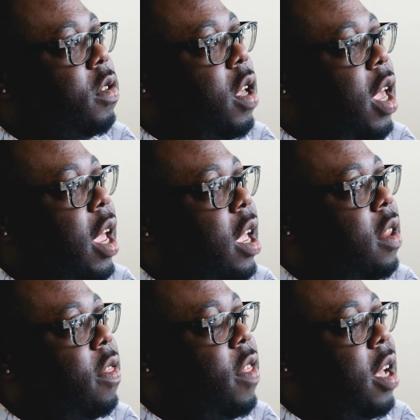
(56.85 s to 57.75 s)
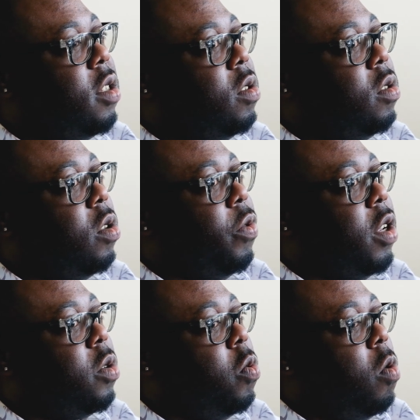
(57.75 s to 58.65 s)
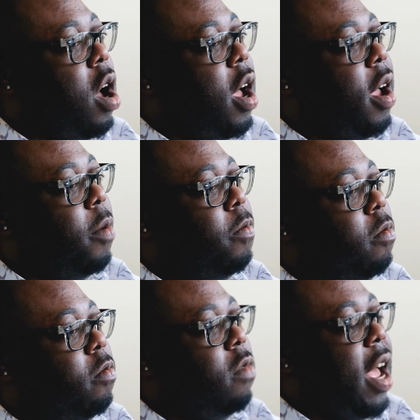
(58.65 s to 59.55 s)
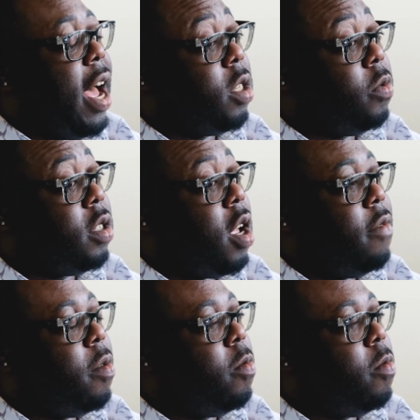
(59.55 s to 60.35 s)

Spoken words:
and that's the reason why I had to resign from